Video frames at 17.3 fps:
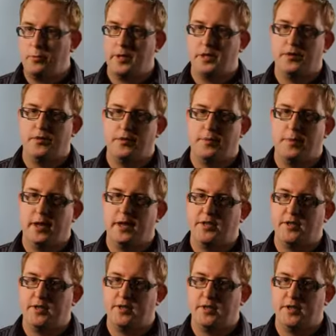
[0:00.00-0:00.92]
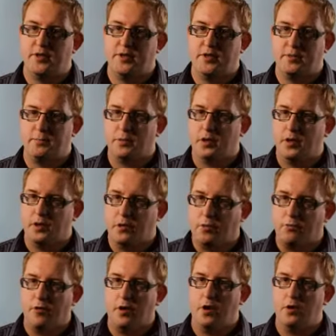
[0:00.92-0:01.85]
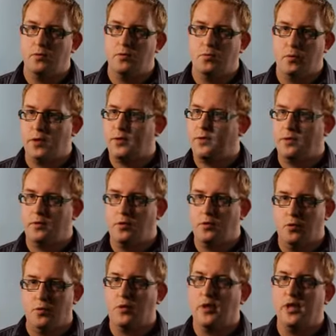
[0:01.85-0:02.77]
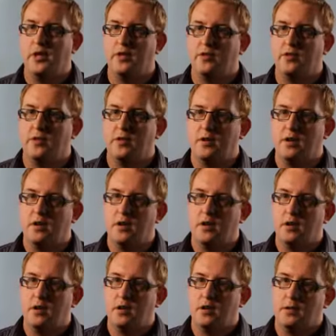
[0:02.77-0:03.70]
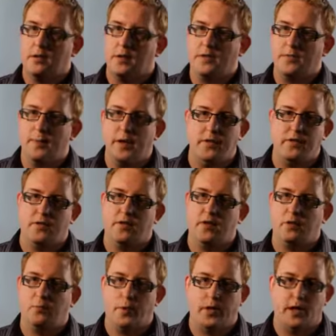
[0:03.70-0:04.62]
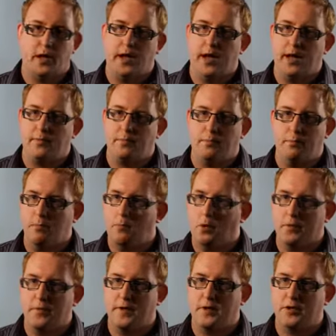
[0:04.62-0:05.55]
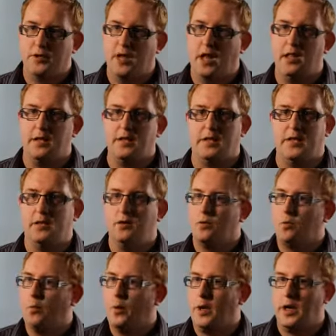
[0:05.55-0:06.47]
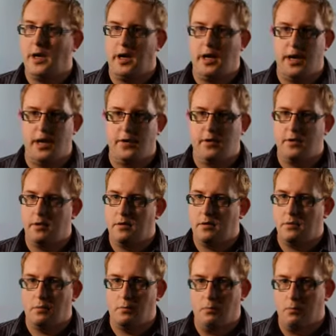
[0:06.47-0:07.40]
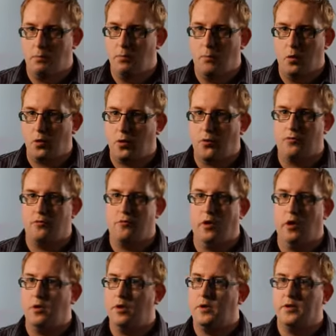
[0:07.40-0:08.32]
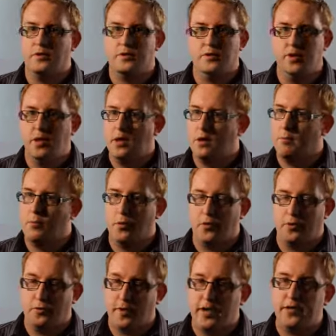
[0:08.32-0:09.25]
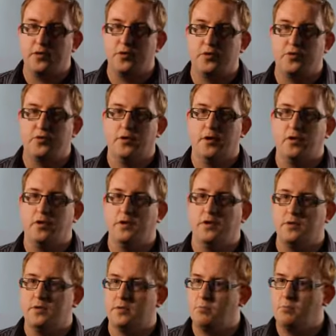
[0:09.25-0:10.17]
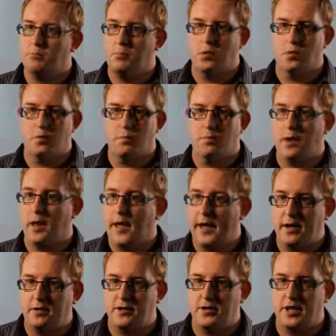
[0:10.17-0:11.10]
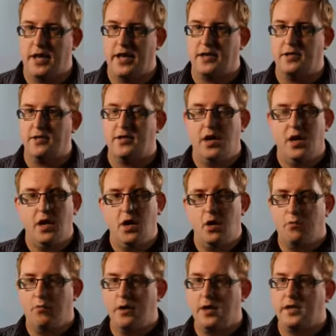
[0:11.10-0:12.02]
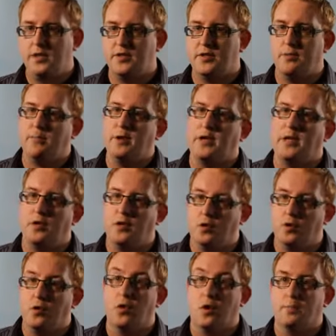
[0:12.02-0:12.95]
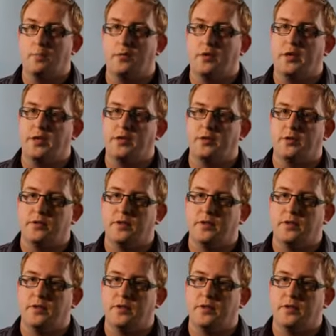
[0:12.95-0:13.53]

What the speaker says: Beach automation system can grow with your needs. This means that we can add more functionality, we can add more controllers, more device controllers, more playout chains, really to meet your operational